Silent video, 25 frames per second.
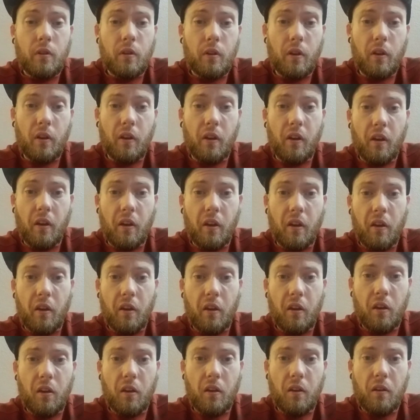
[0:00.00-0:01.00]

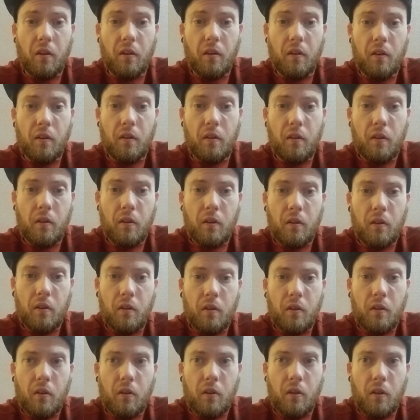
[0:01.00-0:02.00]
And
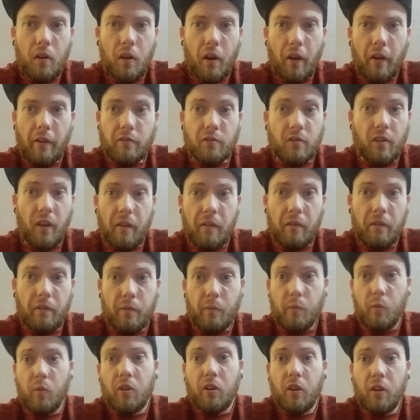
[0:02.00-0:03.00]
I was
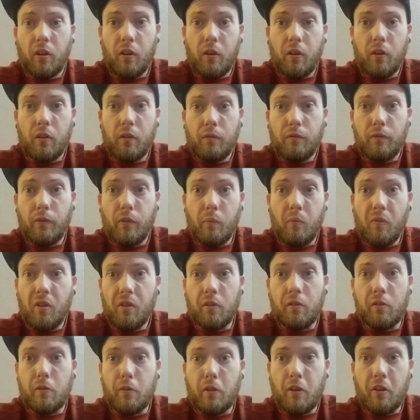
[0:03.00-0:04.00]
driving from Mill
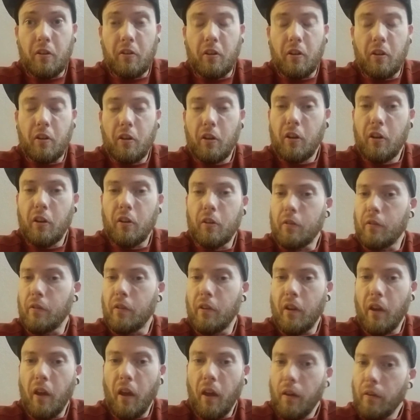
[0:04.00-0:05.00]
Creek to
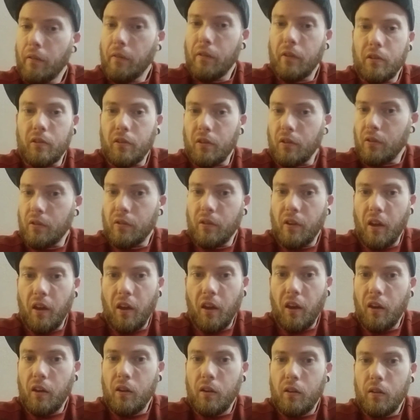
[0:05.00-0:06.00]
Kirkland every single
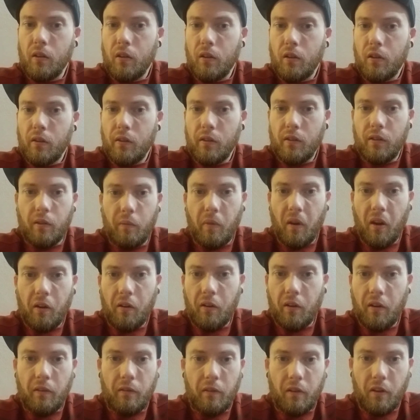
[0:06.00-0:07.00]
day to
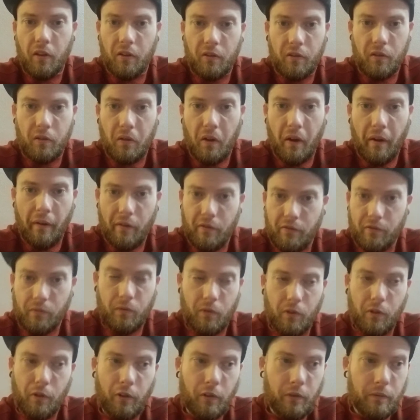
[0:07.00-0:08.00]
barely even get 2 hours of
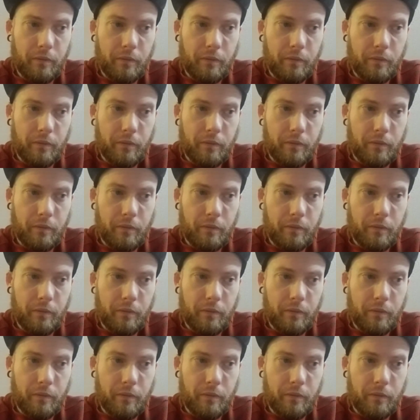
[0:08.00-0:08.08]
work.